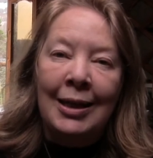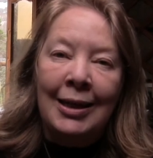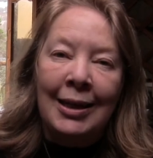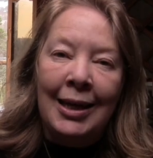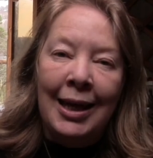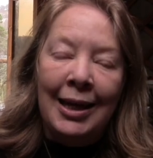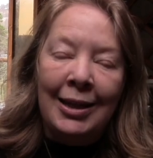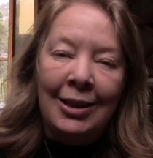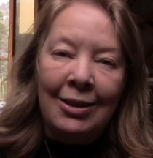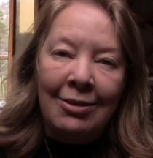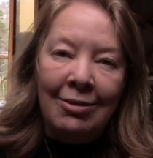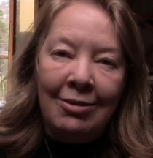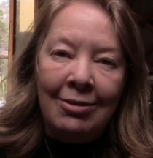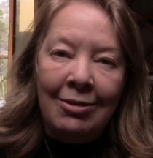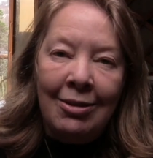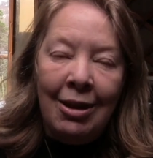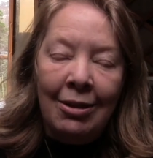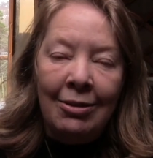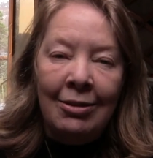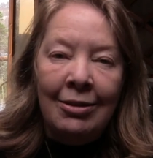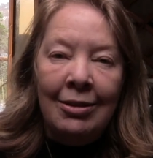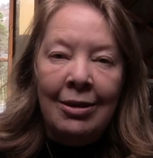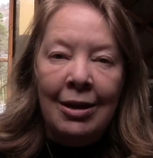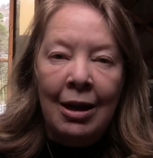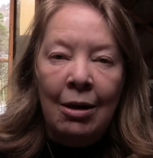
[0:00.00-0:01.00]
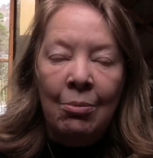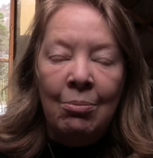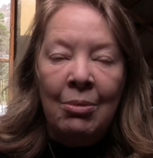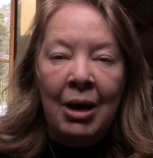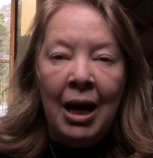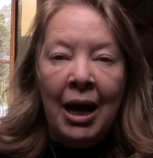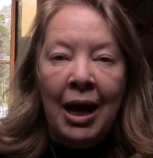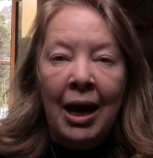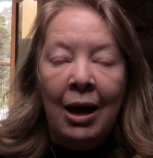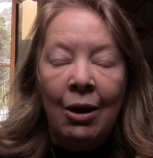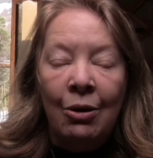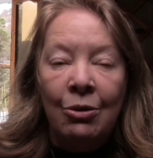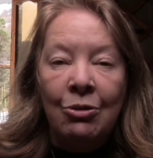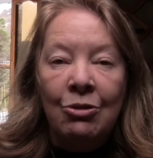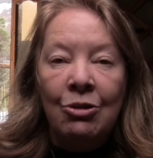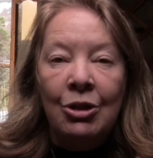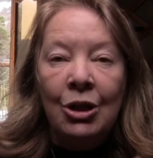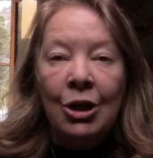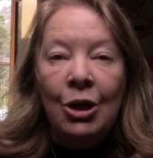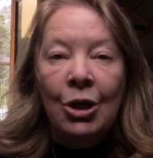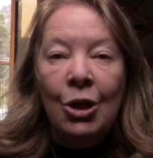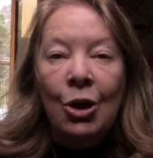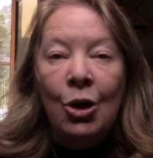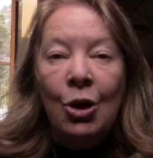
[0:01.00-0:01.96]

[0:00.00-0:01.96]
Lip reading: and let the sun come out,